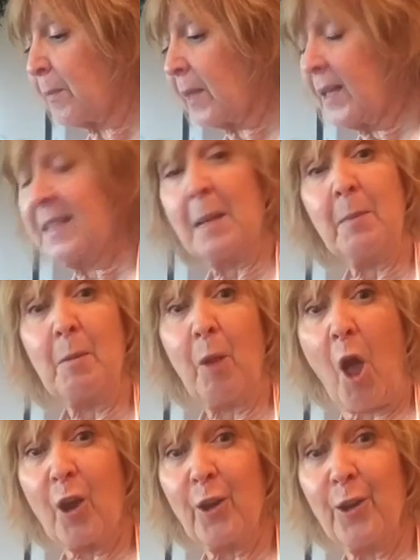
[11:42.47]
Debbie
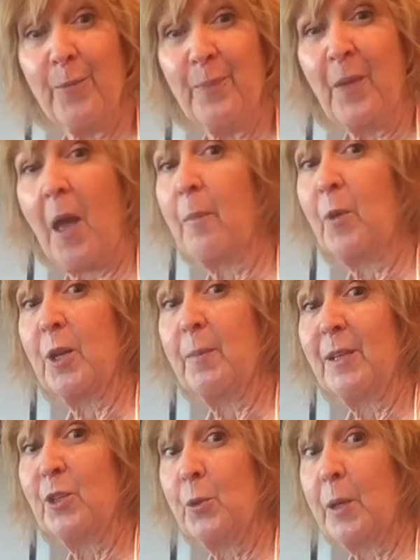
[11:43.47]
Blocker, I'm going to
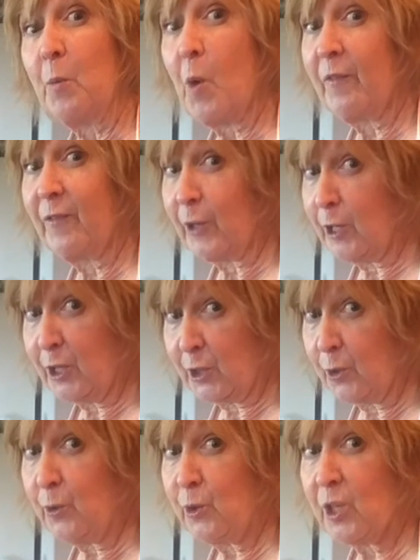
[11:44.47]
be doing one very
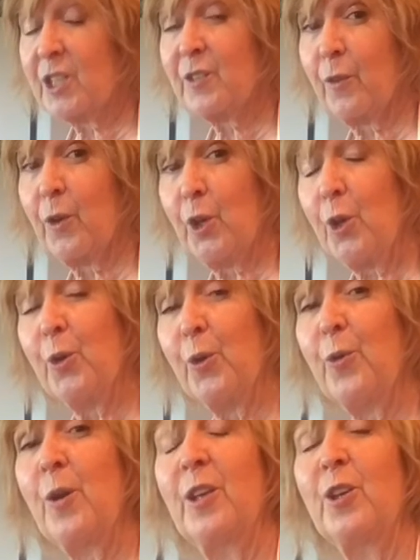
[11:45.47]
soon just for
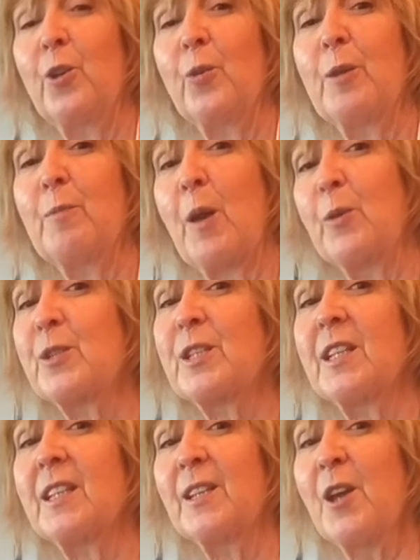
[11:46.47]
you. You had
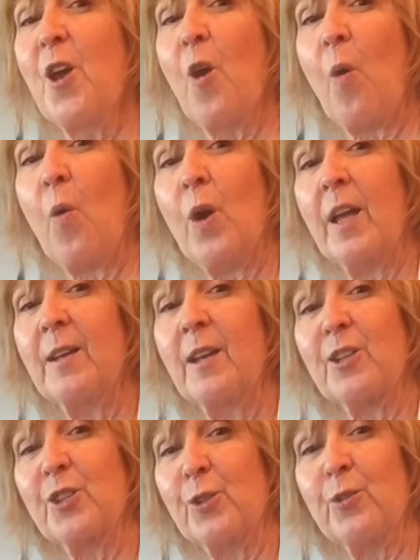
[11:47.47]
posted on
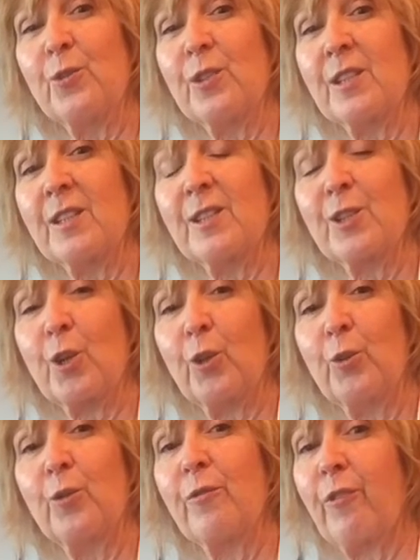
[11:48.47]
Susan's
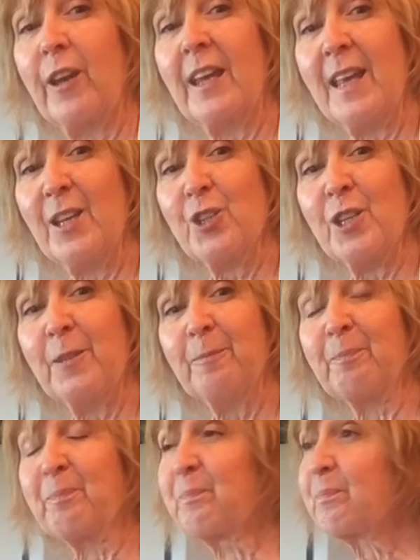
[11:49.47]
Gluten-Free
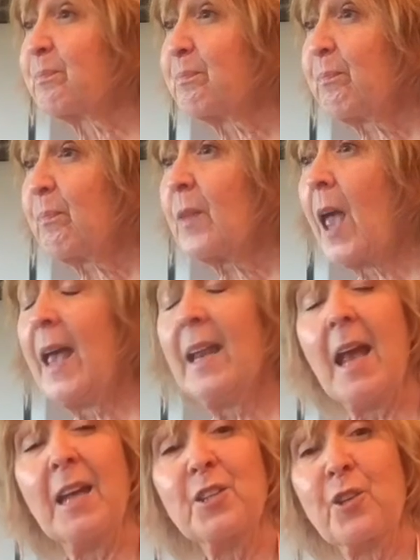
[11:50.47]
Kitchen. I had
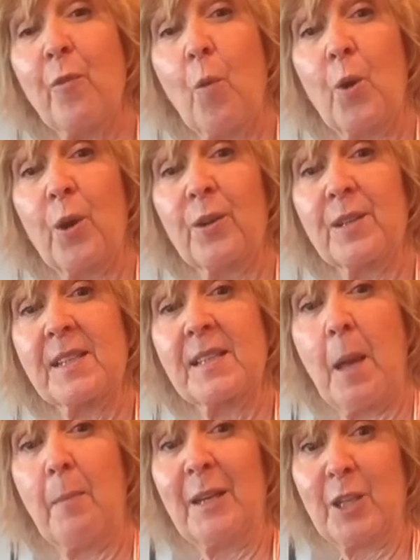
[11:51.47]
asked for
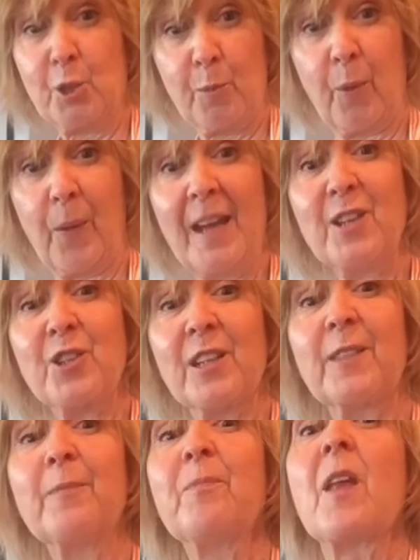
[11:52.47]
some
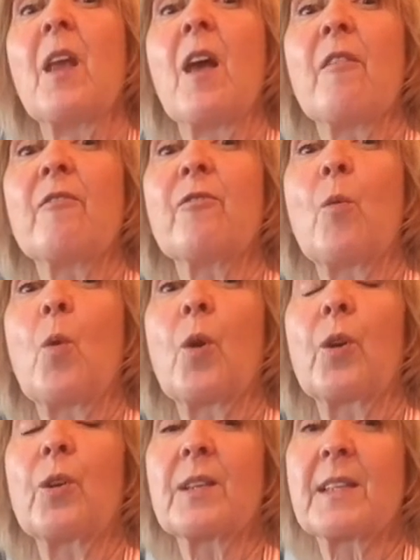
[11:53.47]
inspiration
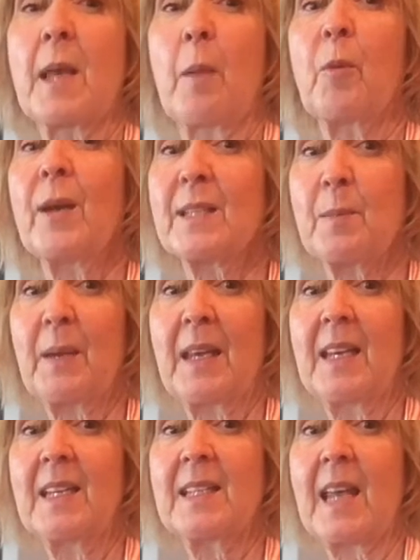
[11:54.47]
for some
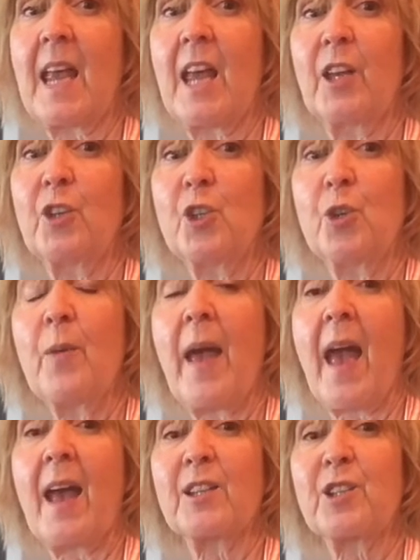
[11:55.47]
recipes, and you
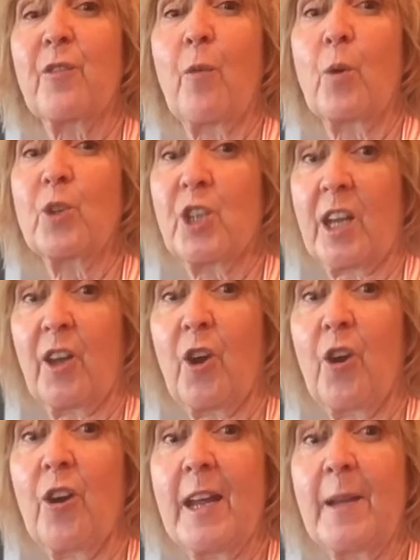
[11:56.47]
asked for chicken
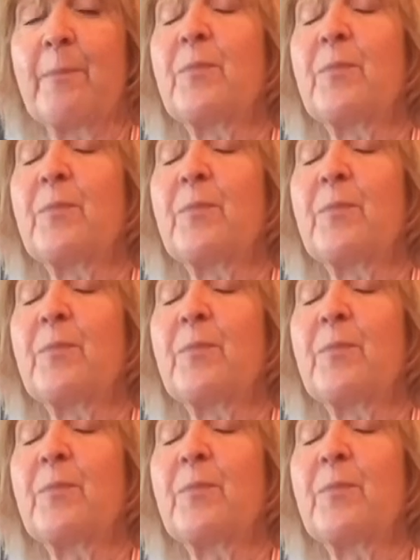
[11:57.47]
curry.